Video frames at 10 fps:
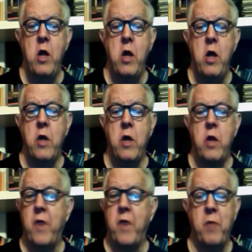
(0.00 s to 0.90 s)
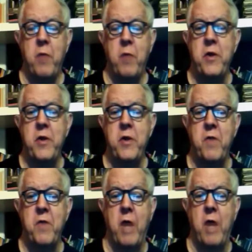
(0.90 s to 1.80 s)
You've got a completely different
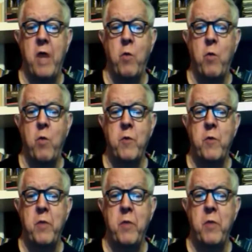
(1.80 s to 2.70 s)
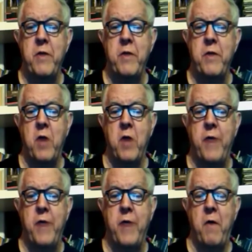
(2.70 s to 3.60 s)
kind of a world with completely different kinds
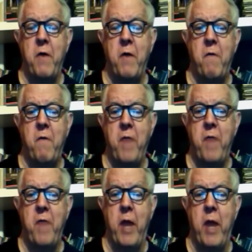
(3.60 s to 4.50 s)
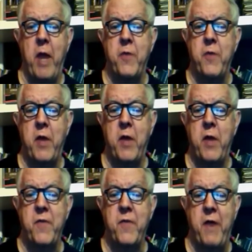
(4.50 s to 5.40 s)
of animals and animal
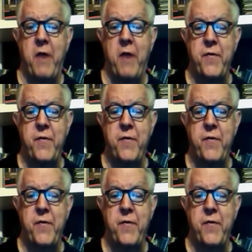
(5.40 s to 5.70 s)
sizes.